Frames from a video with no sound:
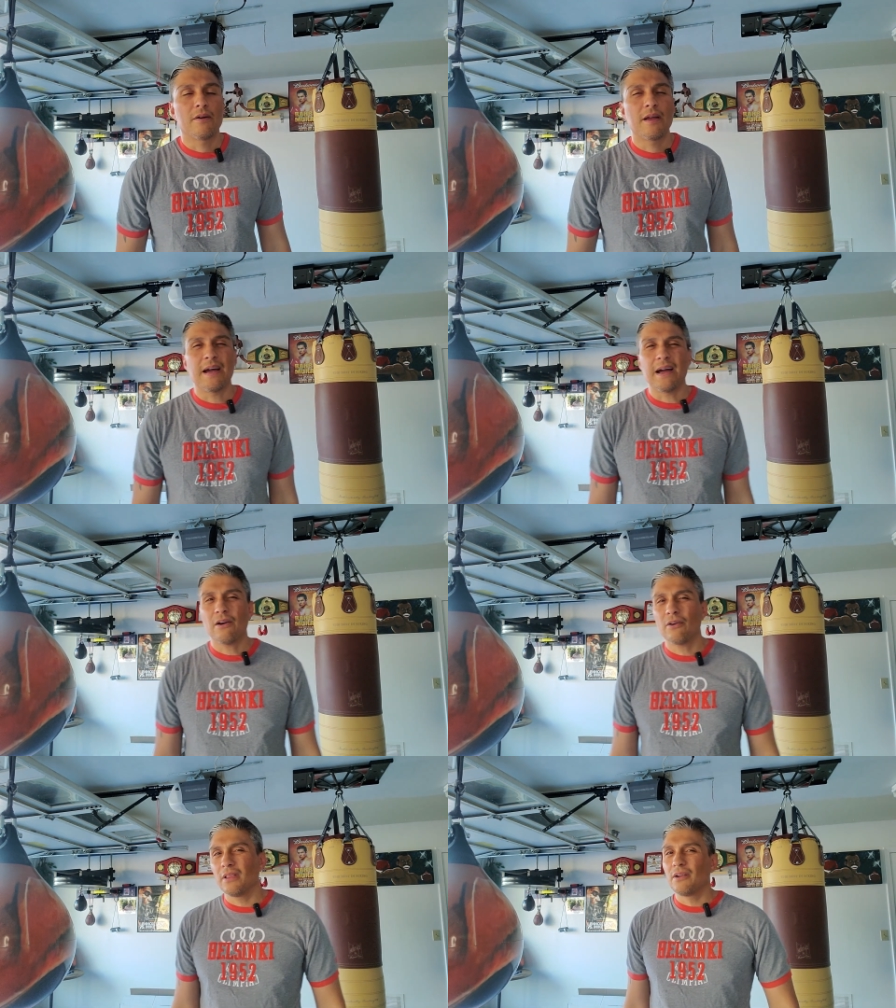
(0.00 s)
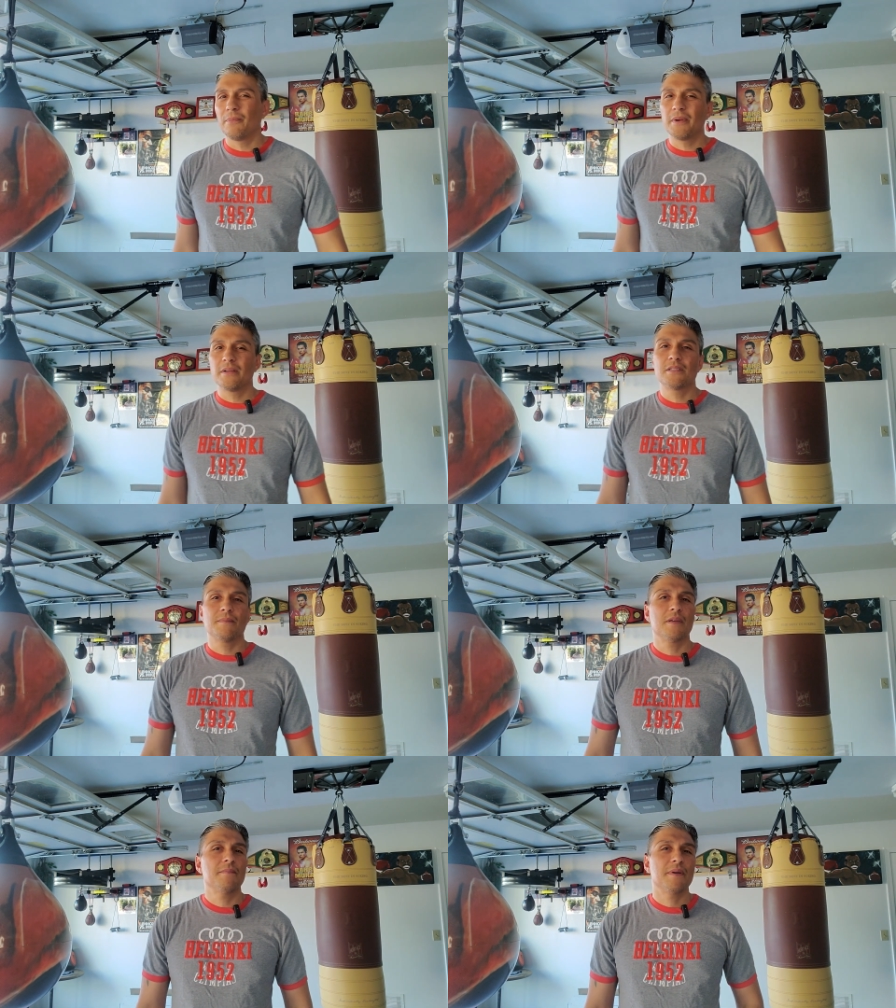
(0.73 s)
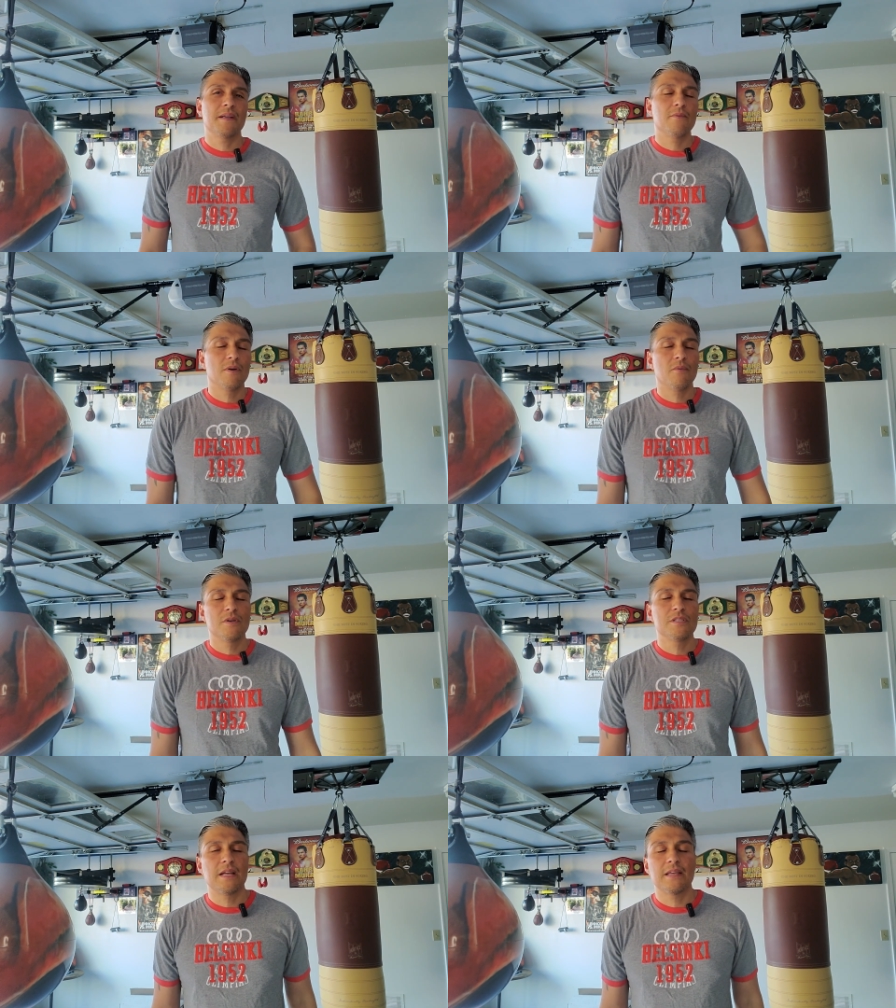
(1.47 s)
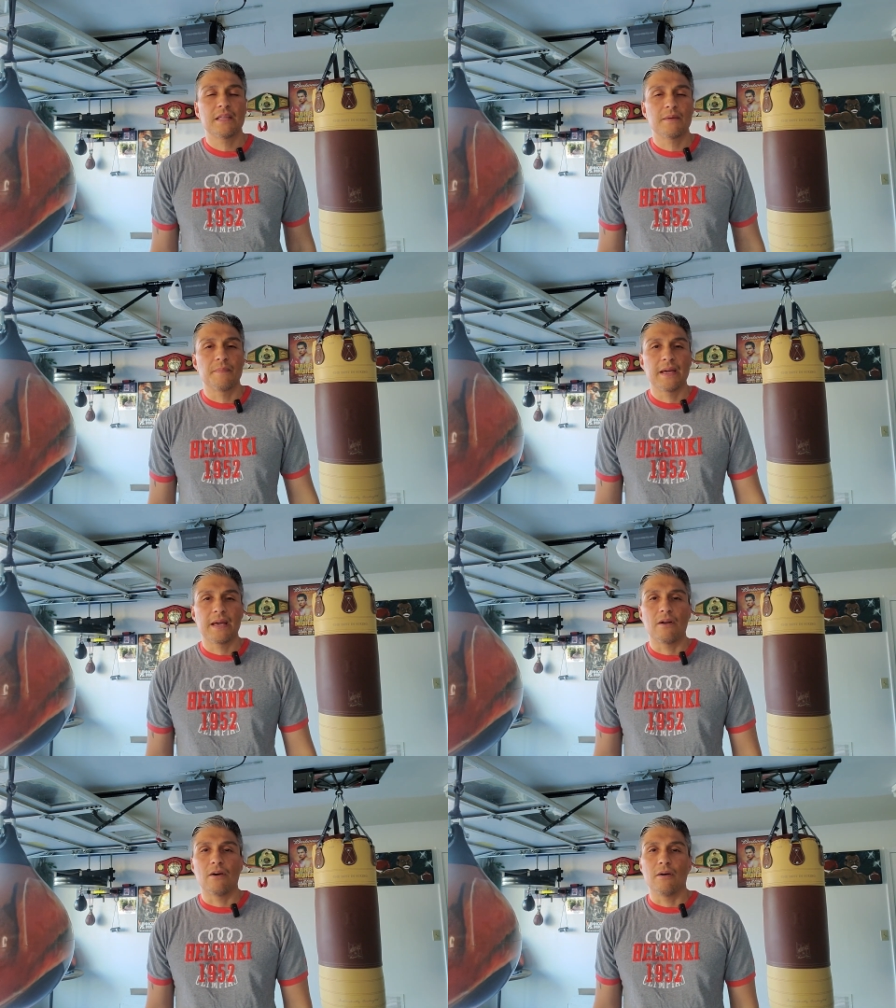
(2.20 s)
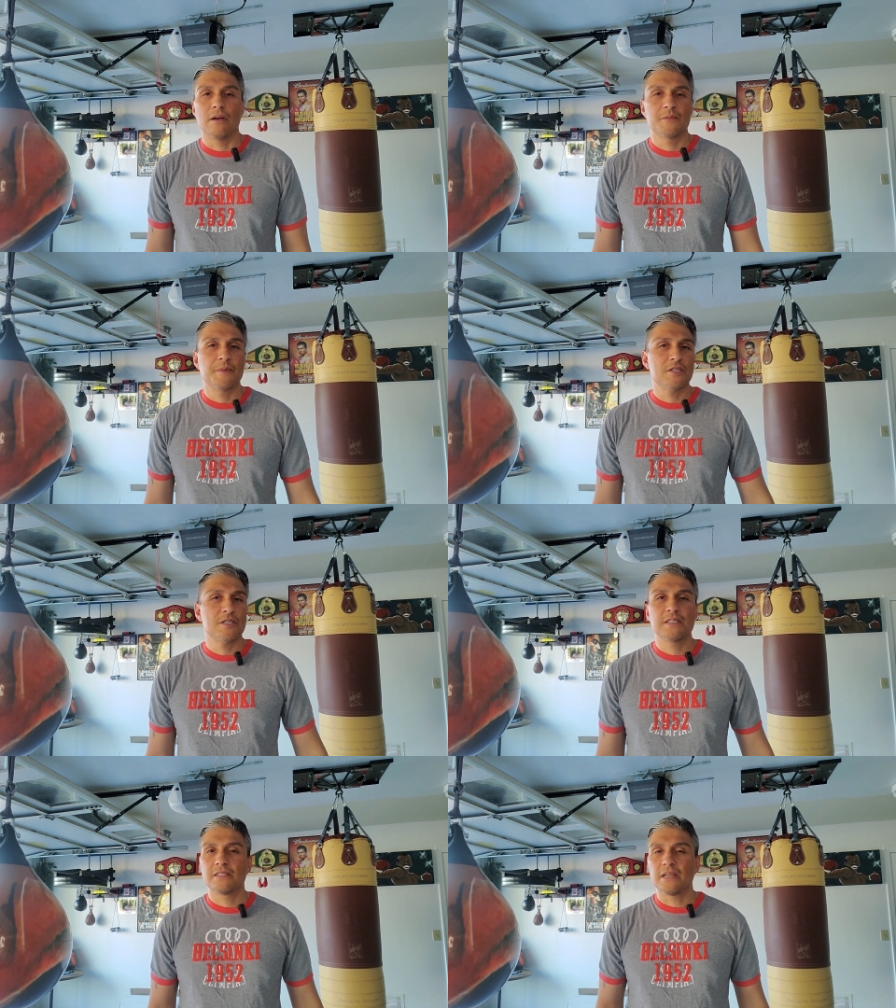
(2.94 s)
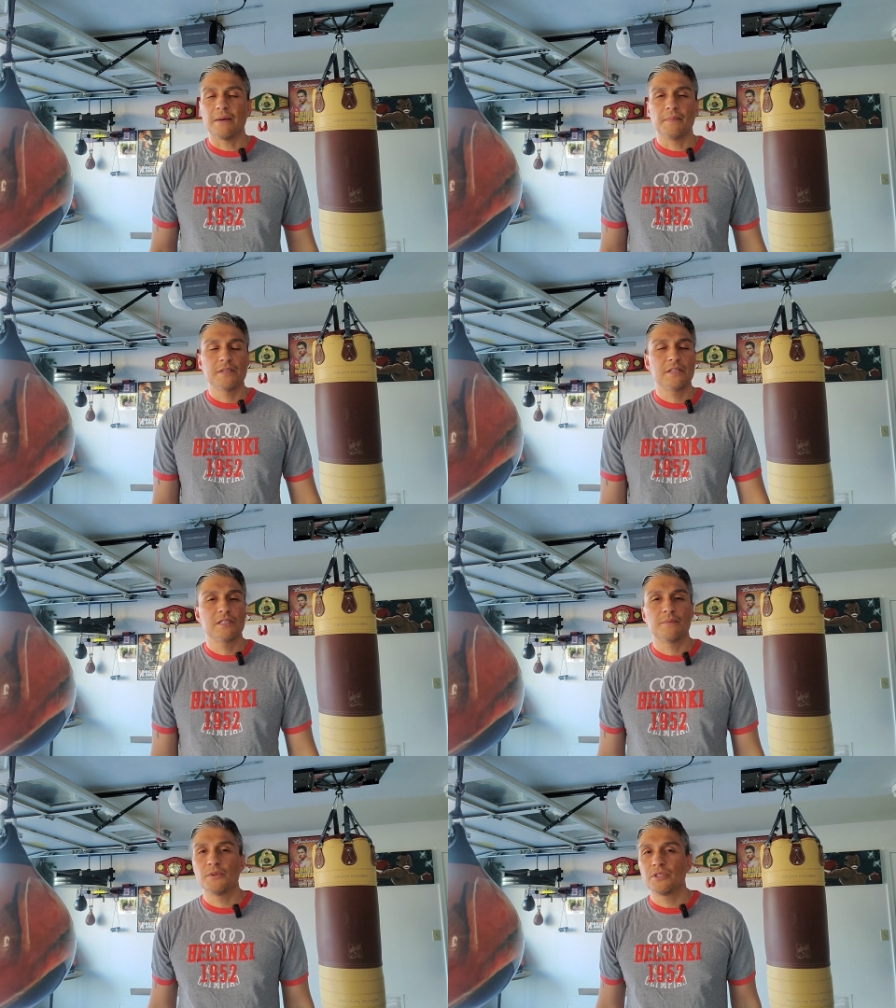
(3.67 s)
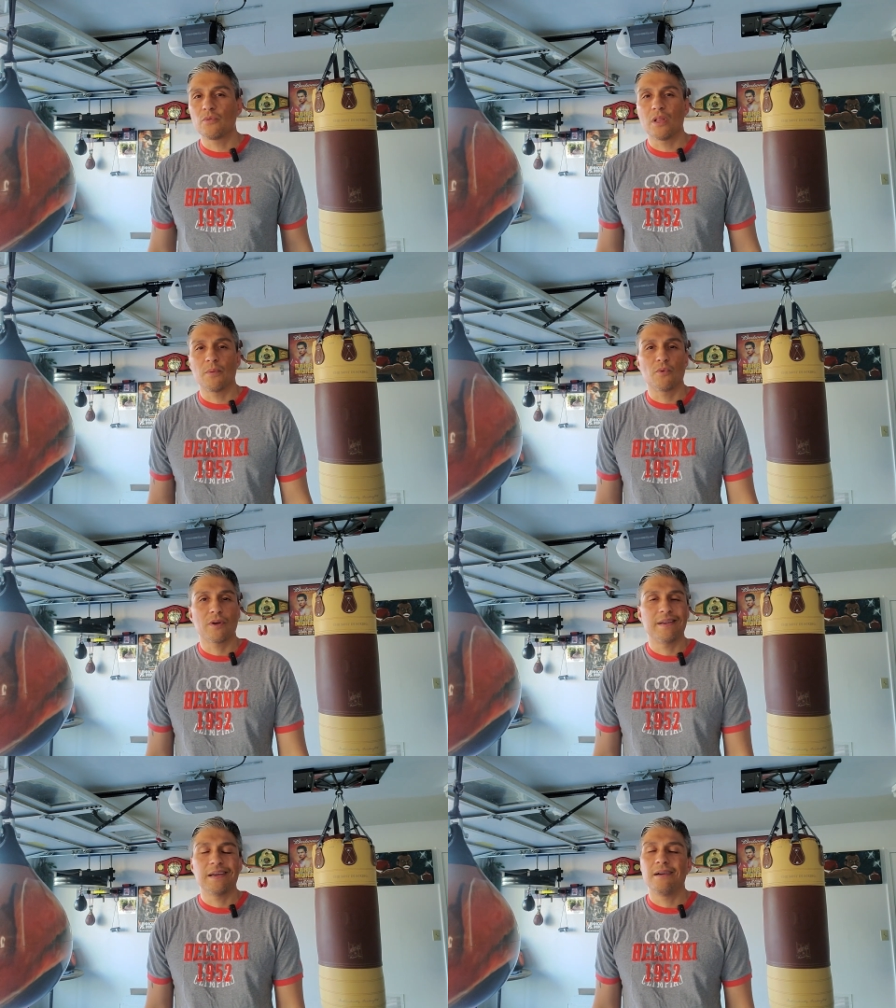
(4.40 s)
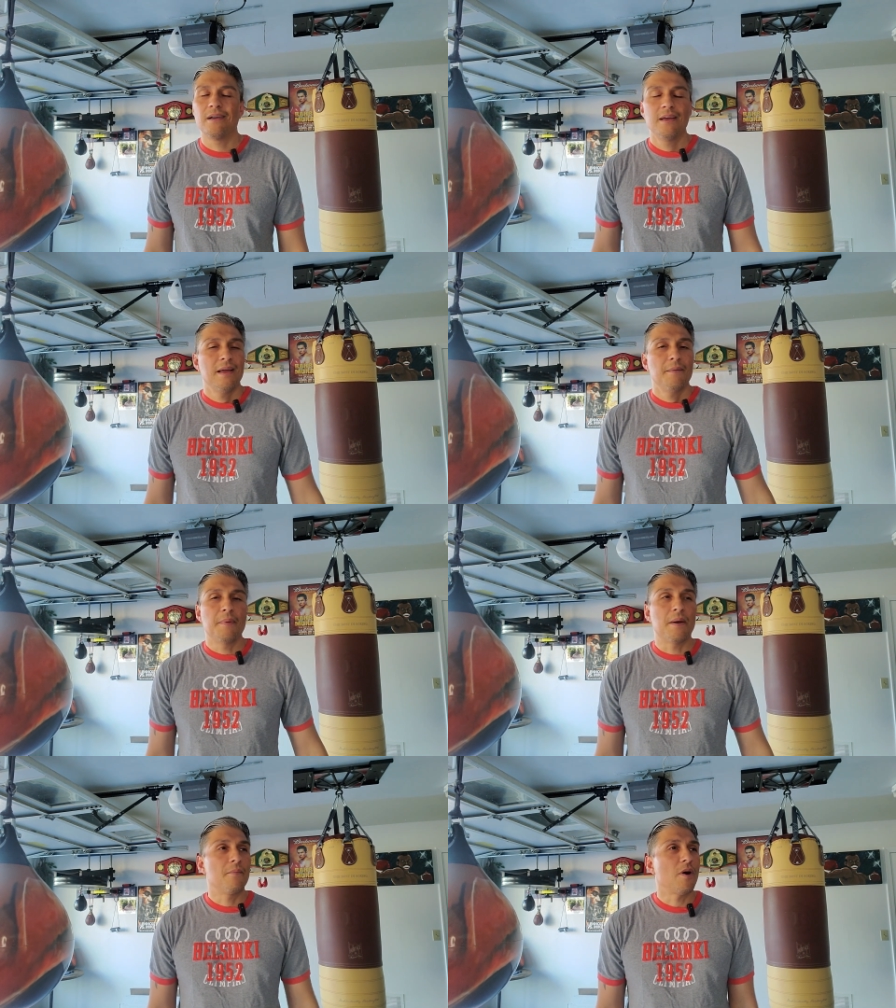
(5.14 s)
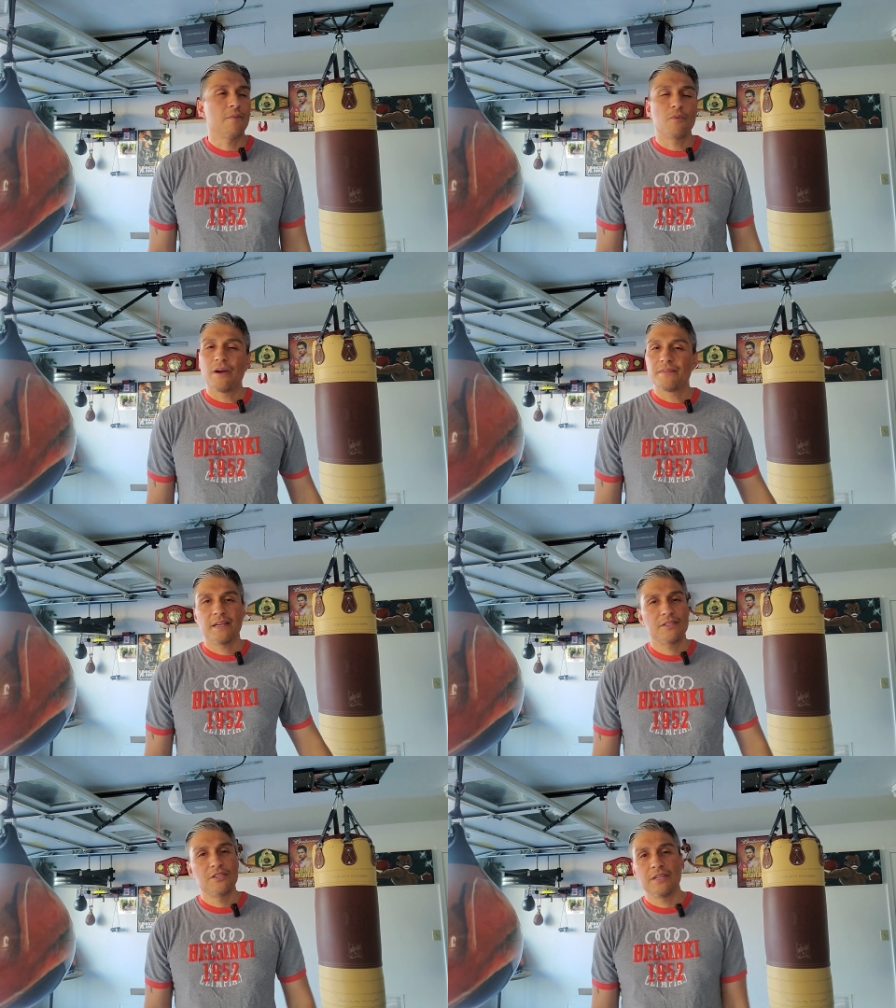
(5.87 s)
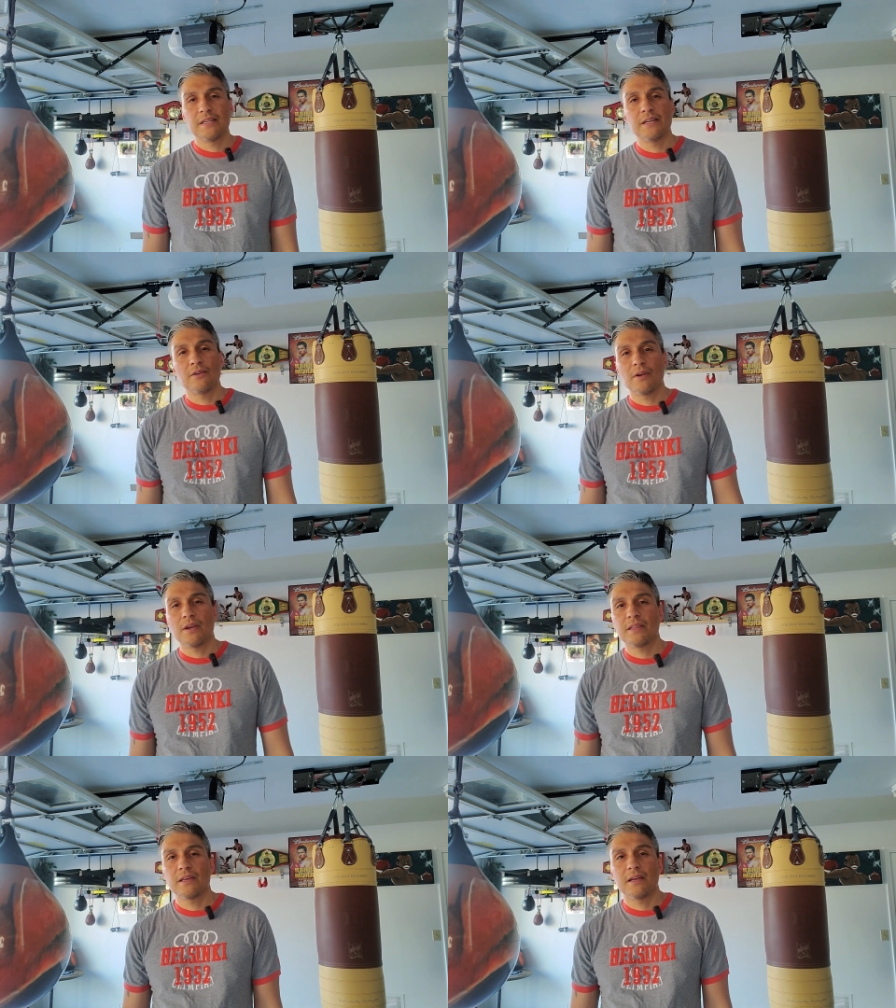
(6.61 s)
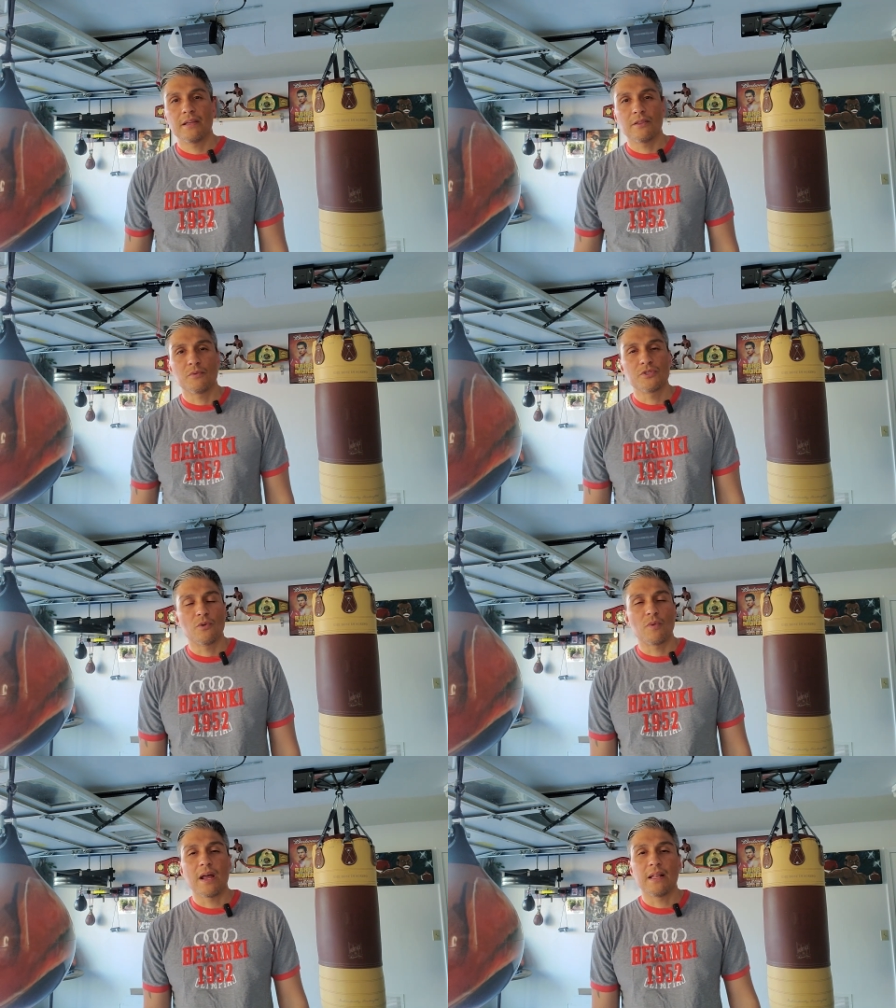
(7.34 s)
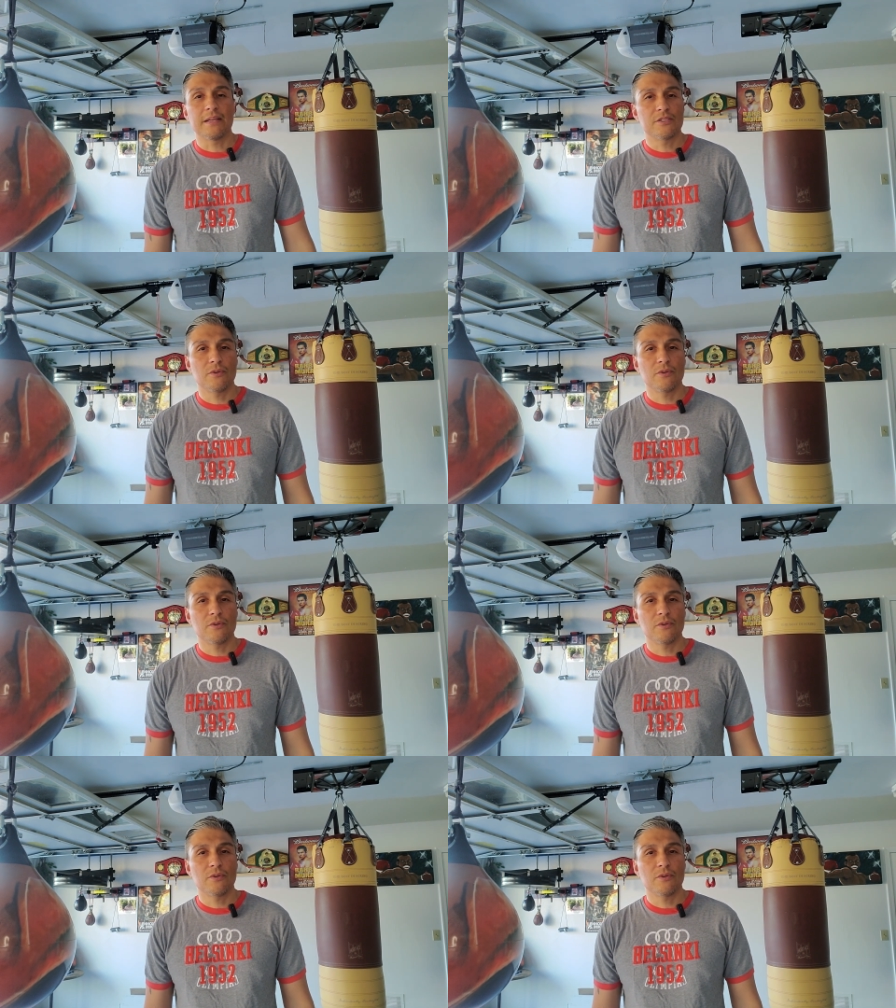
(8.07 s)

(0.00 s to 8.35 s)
Okay, I heard a little bit of something, but it wasn't anything big at all, especially since I'm listening to music while I'm working out. My wife said she didn't hear anything. There was no rattling.